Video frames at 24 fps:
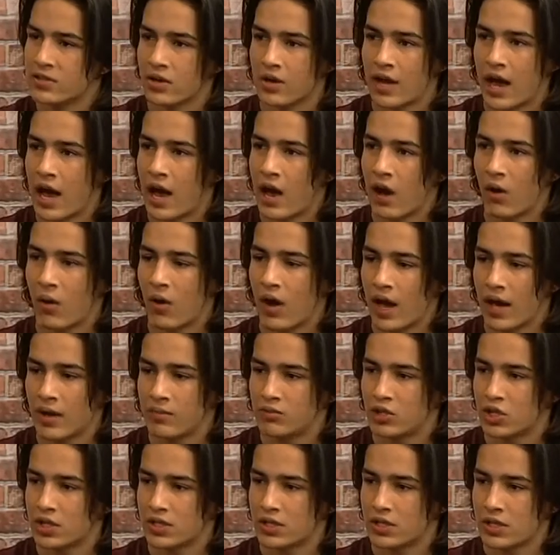now.
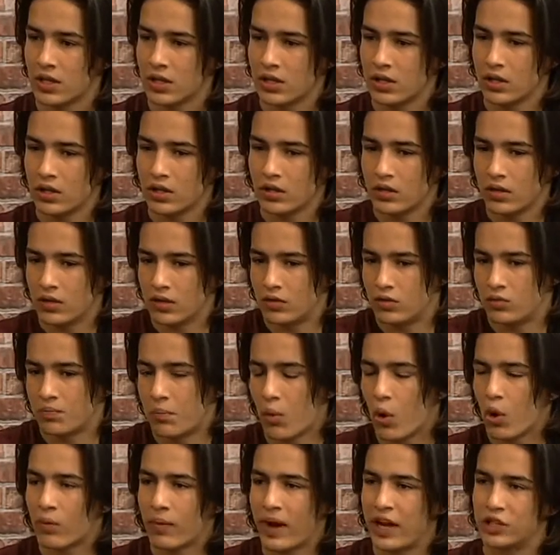I'm just
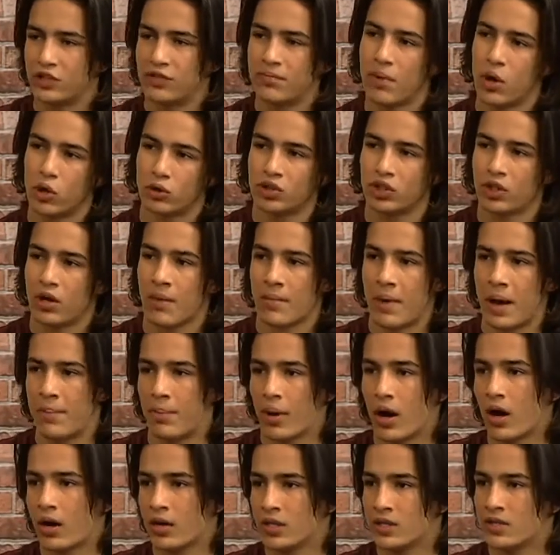more range of motion on my
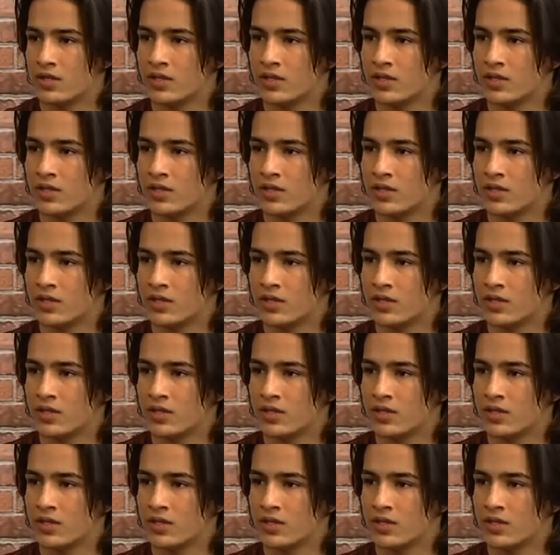body.